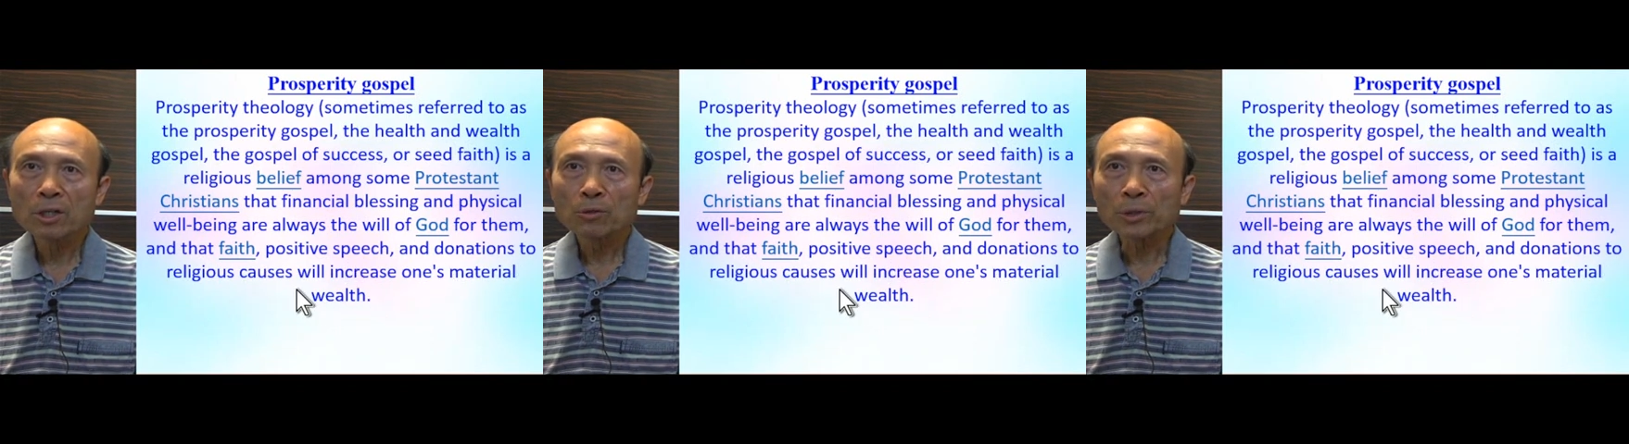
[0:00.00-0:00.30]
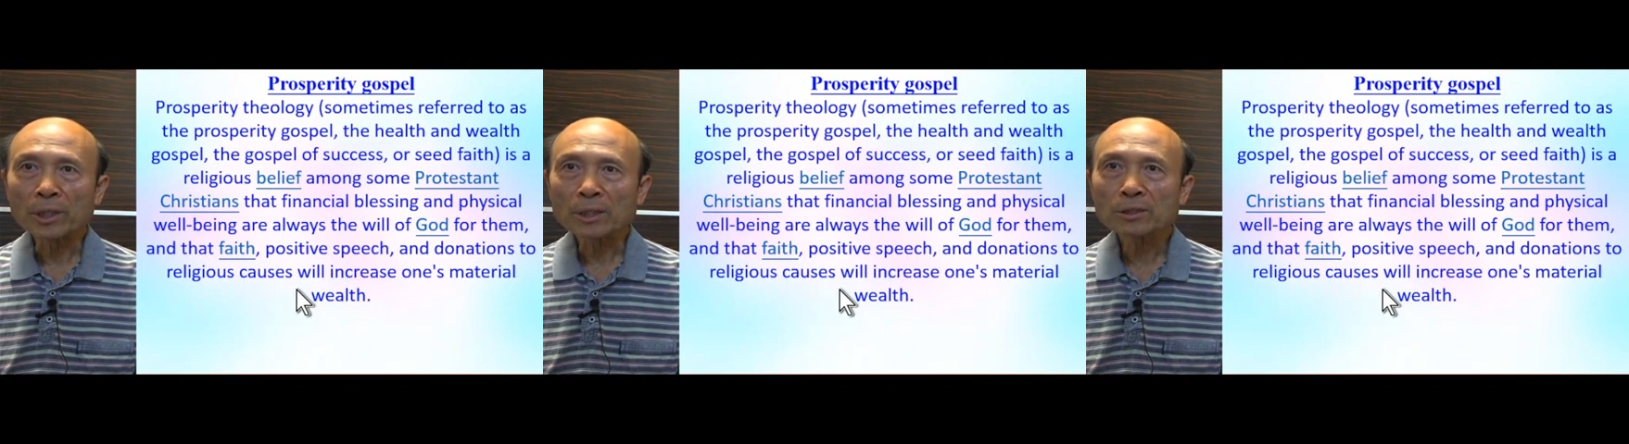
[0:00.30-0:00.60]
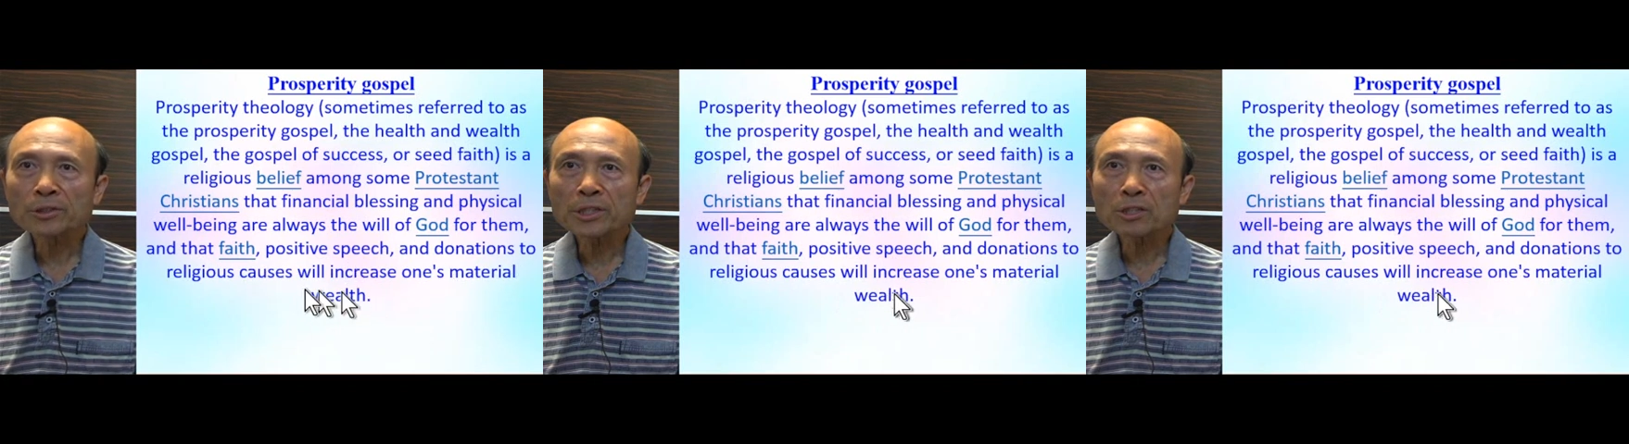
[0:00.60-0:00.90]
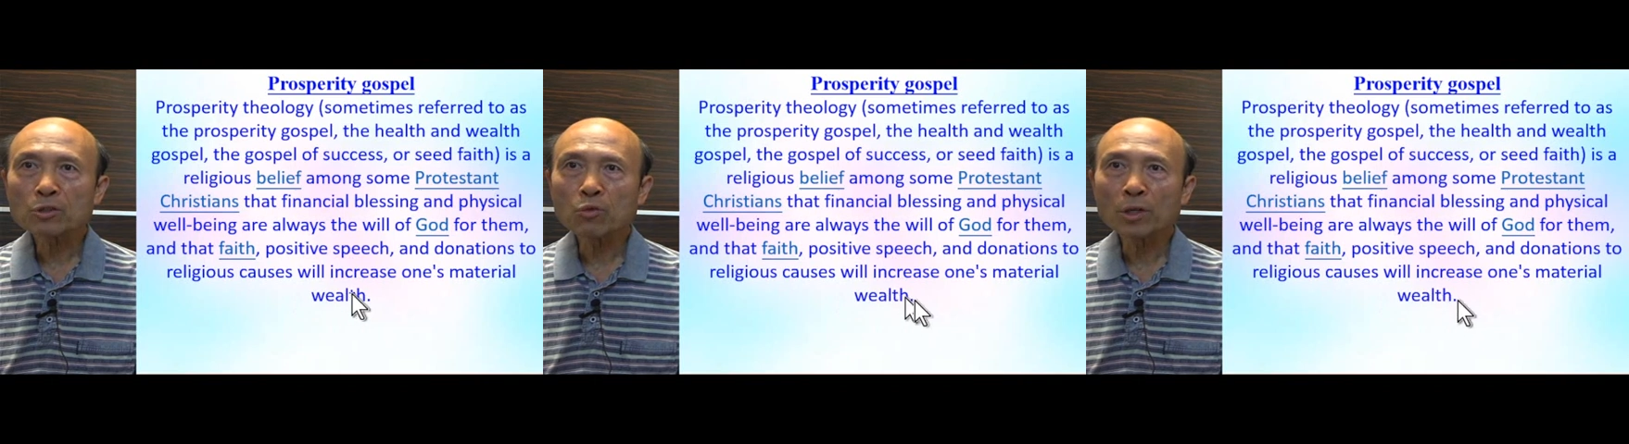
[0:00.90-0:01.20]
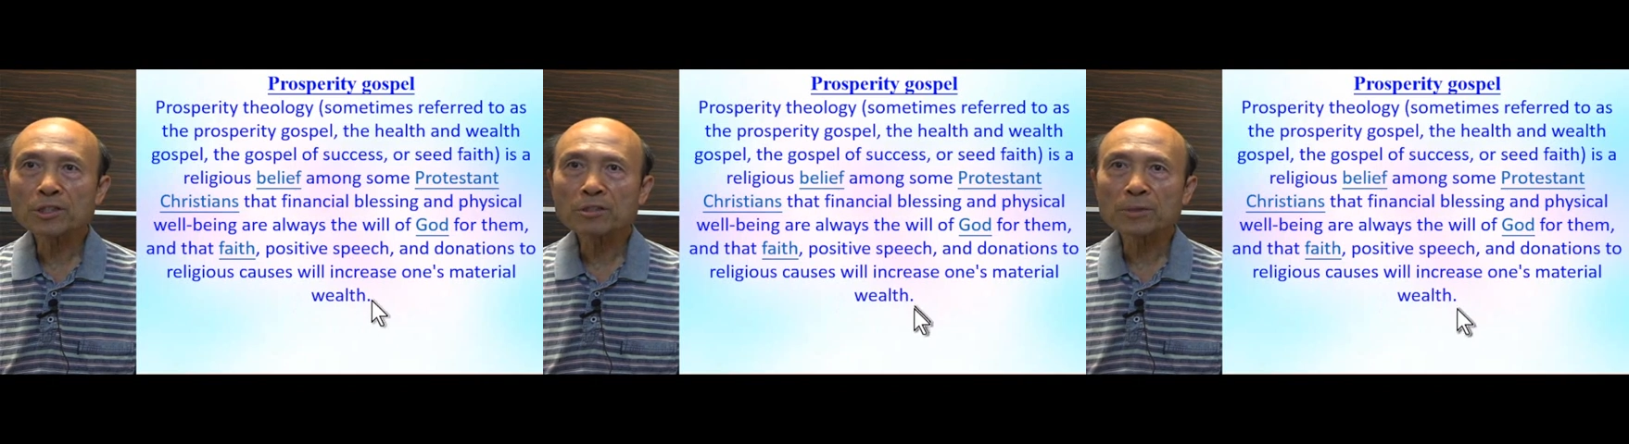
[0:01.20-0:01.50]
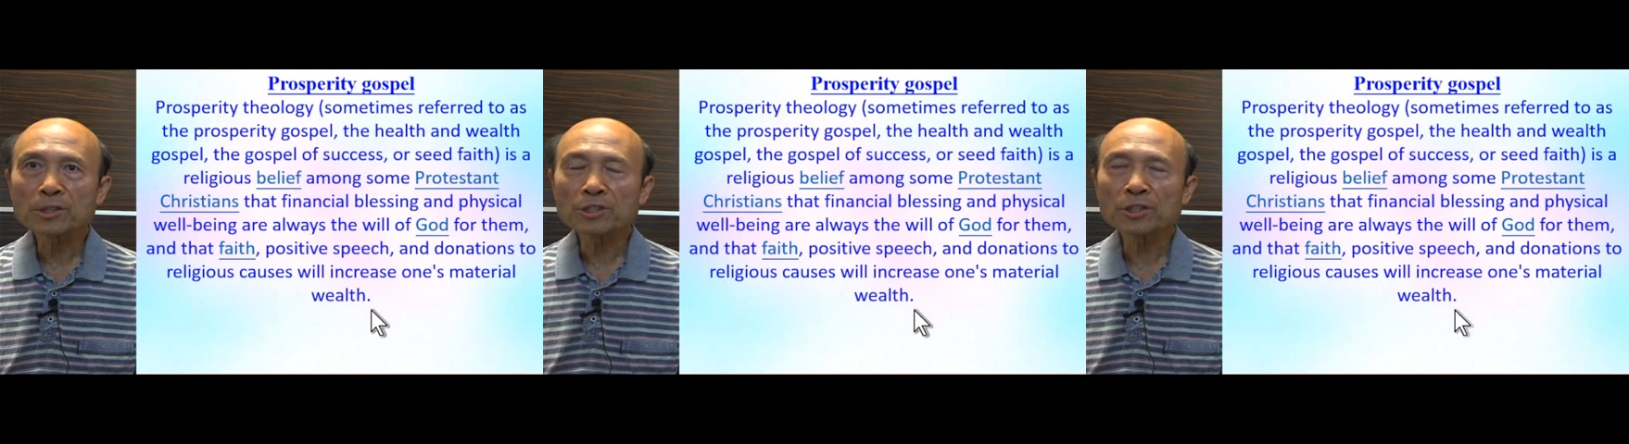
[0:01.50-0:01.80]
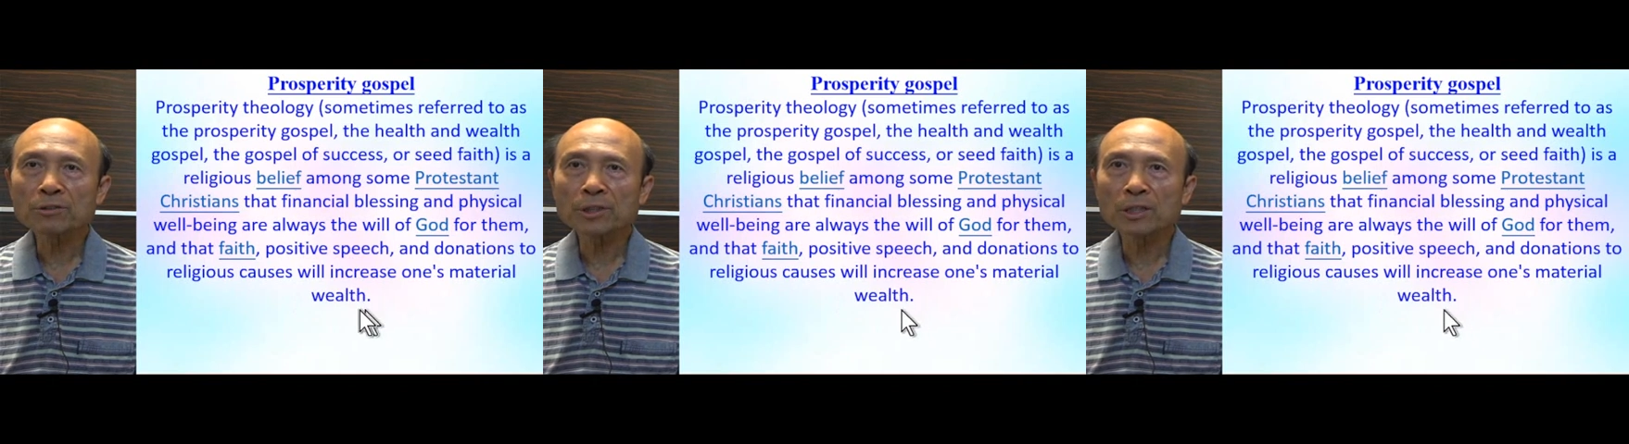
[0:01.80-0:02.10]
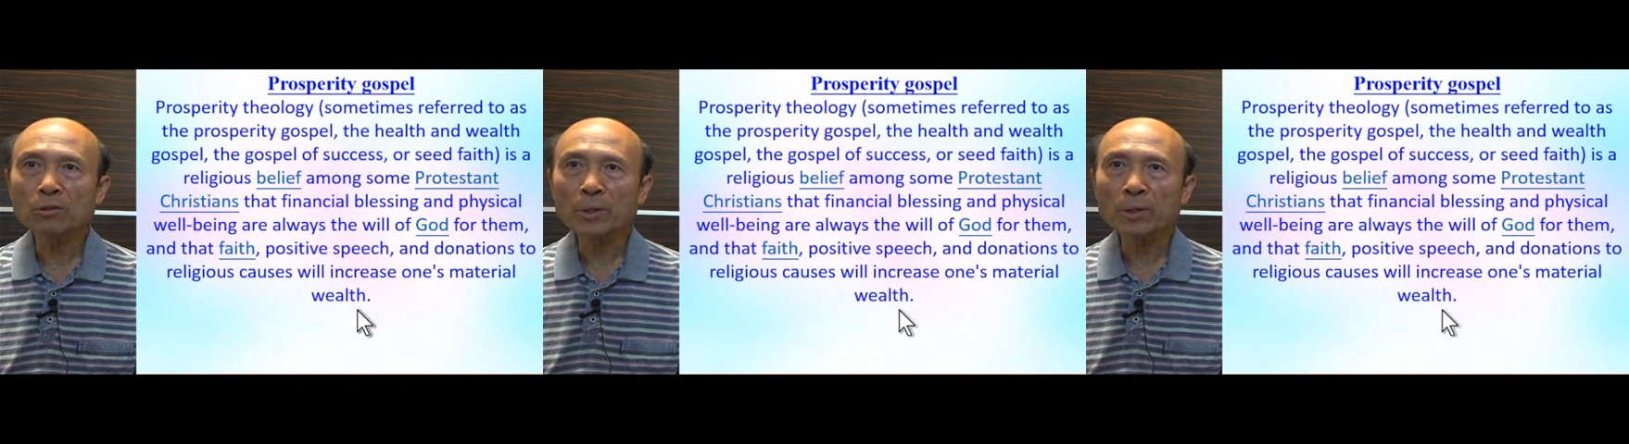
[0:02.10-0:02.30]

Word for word: will increase one's material